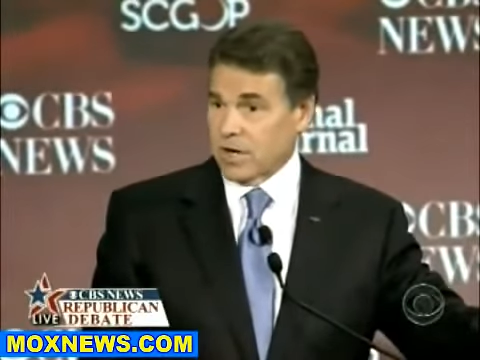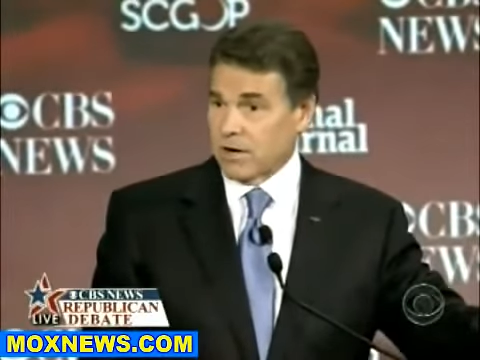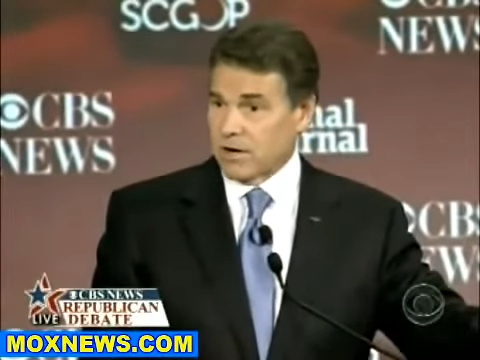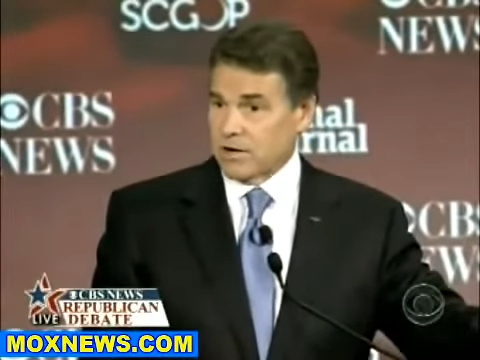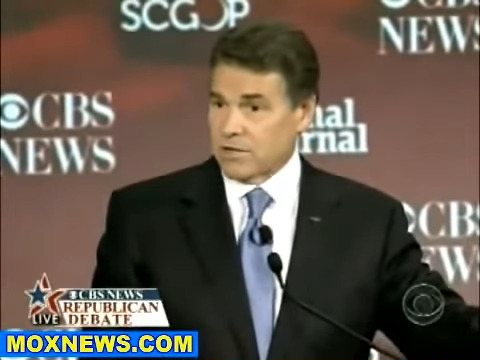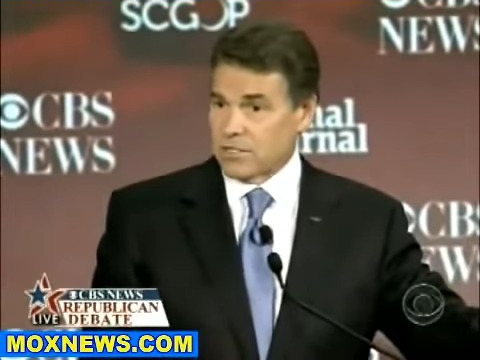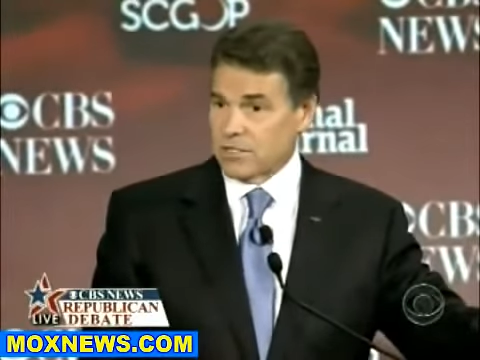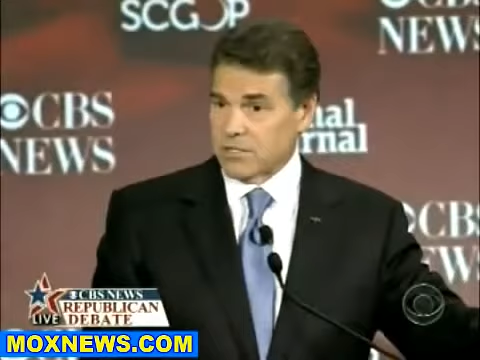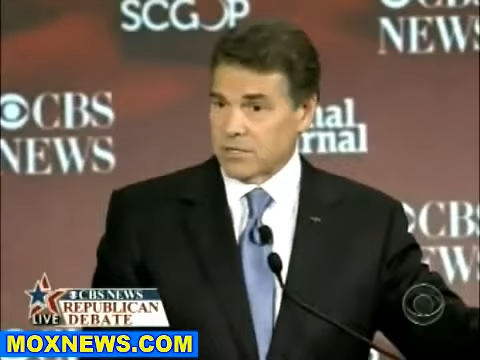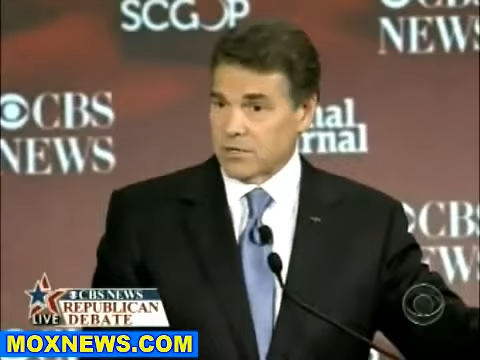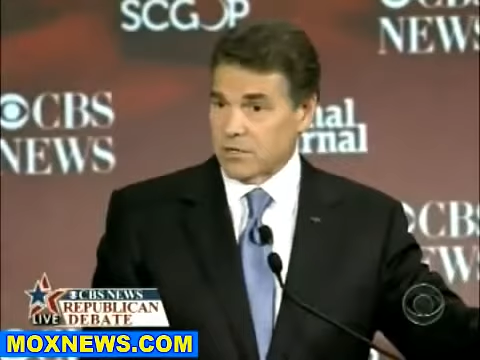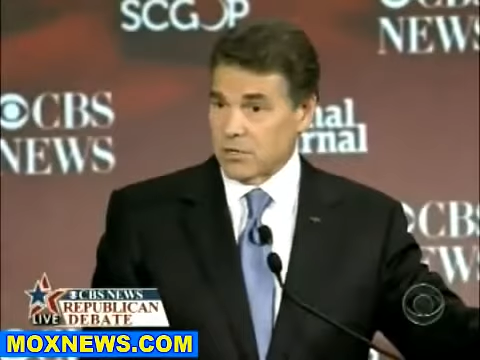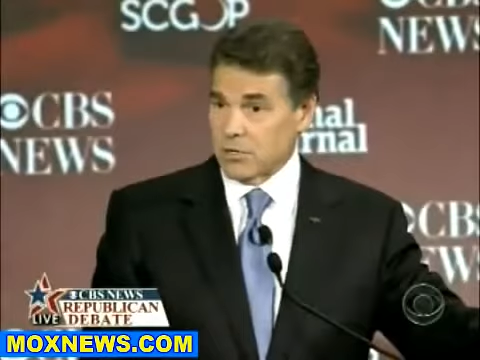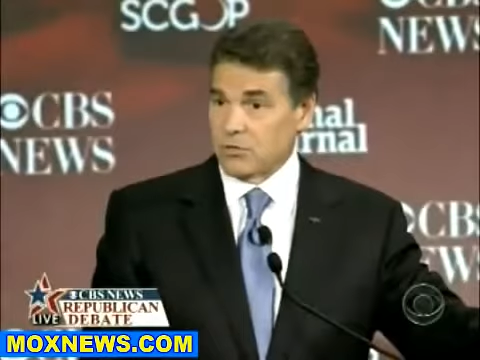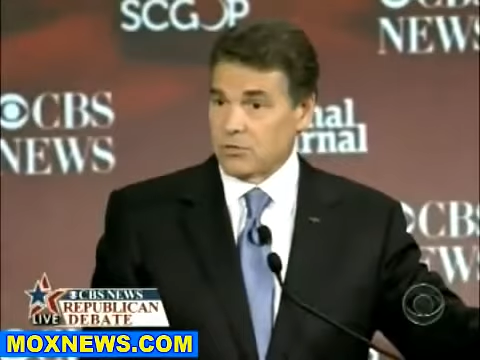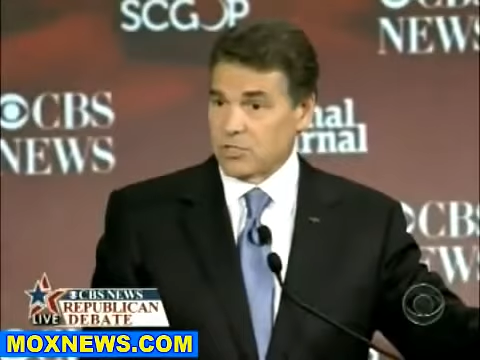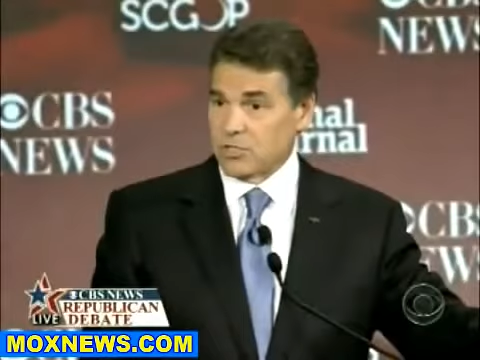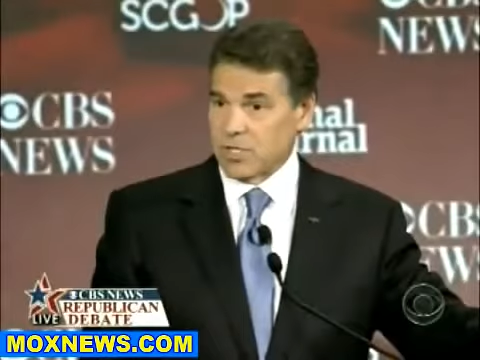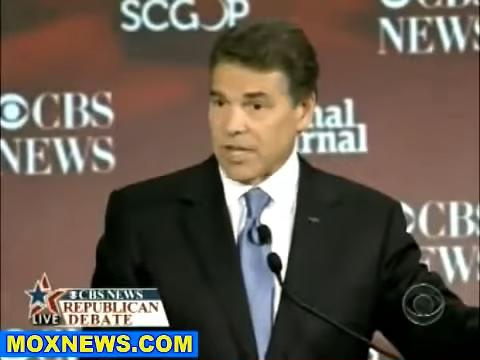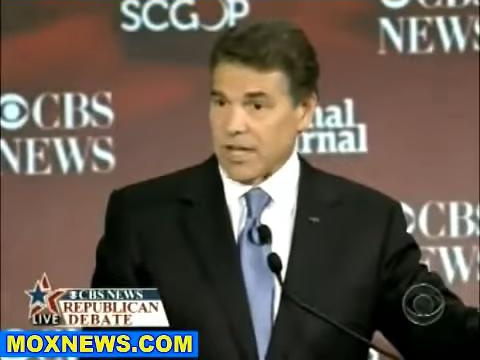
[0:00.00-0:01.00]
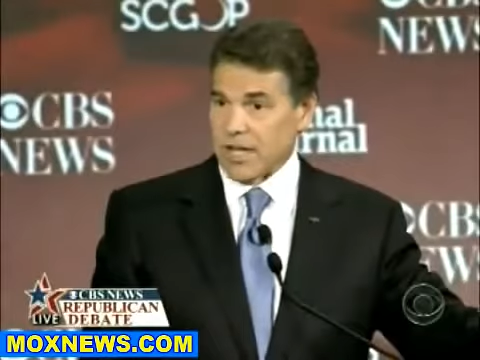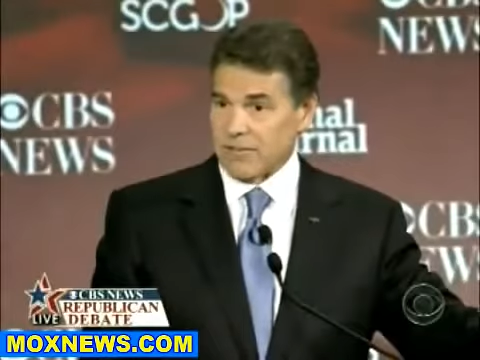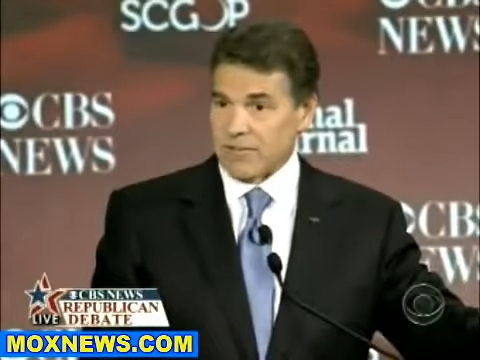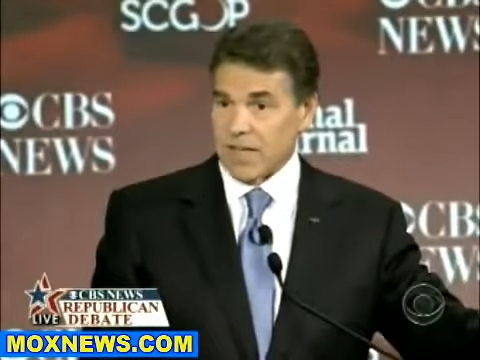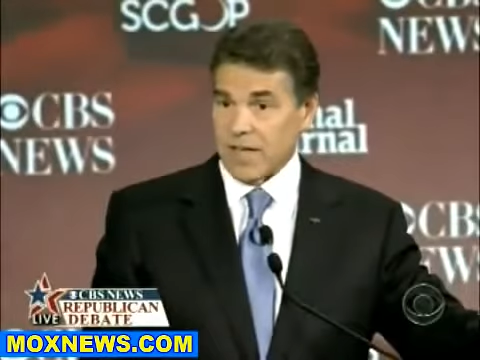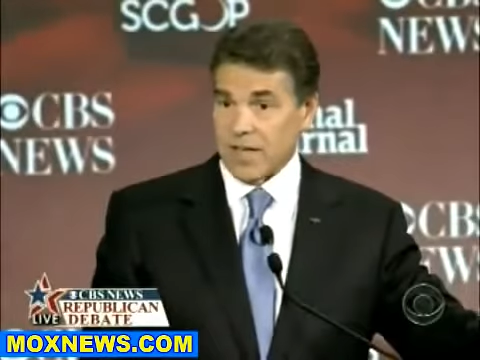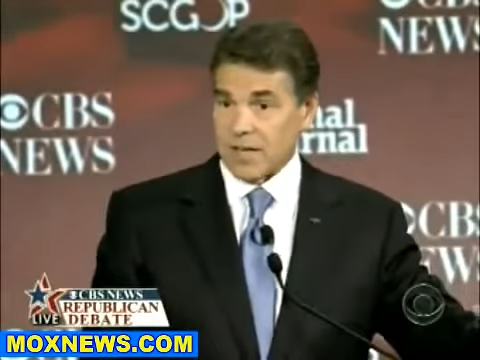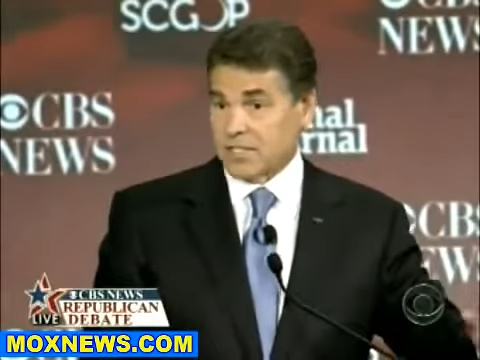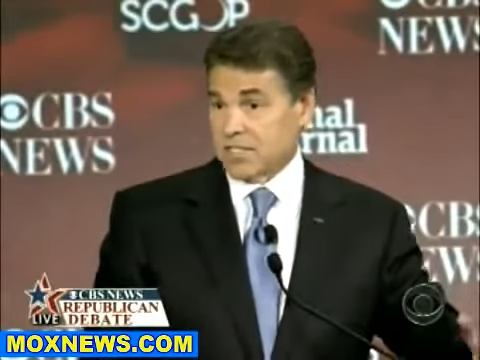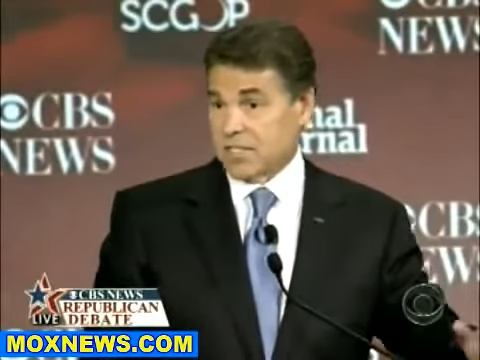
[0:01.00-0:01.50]
terrorists that are using
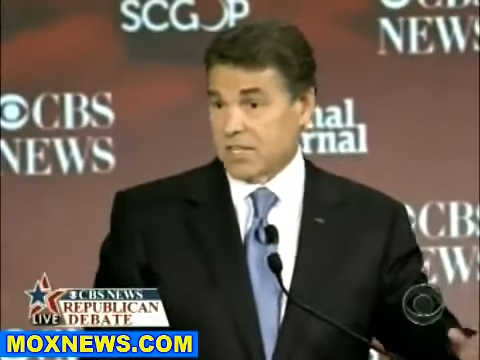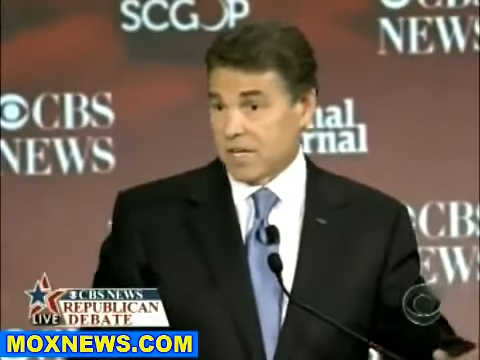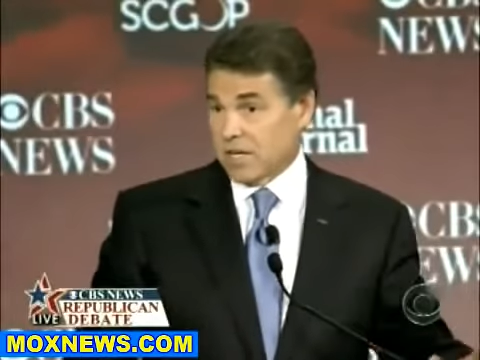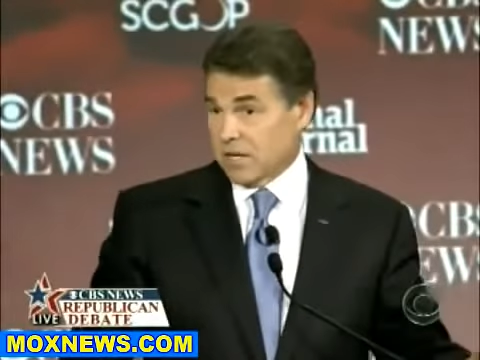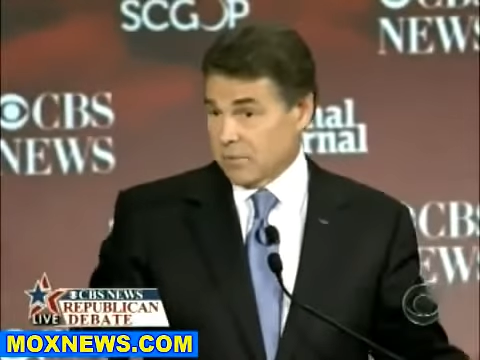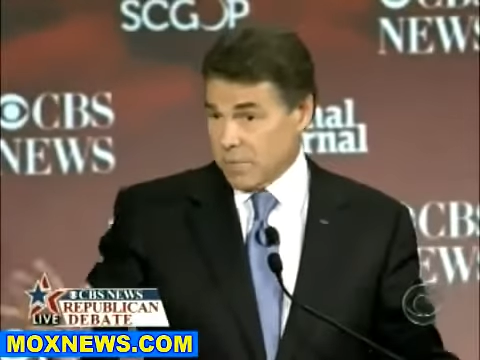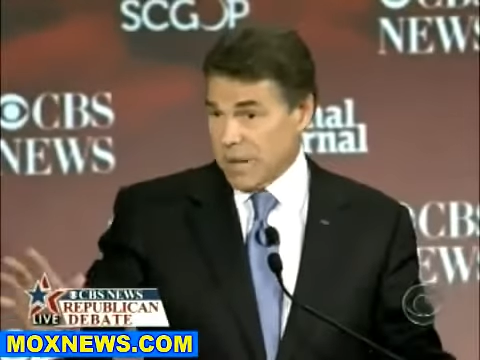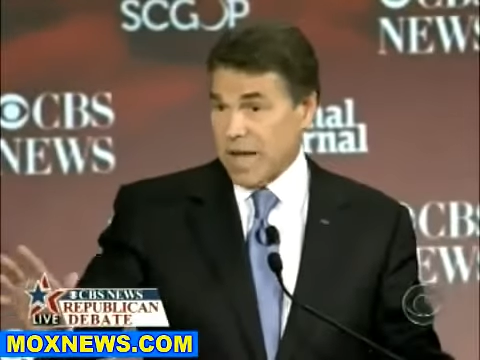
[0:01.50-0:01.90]
Afghanistan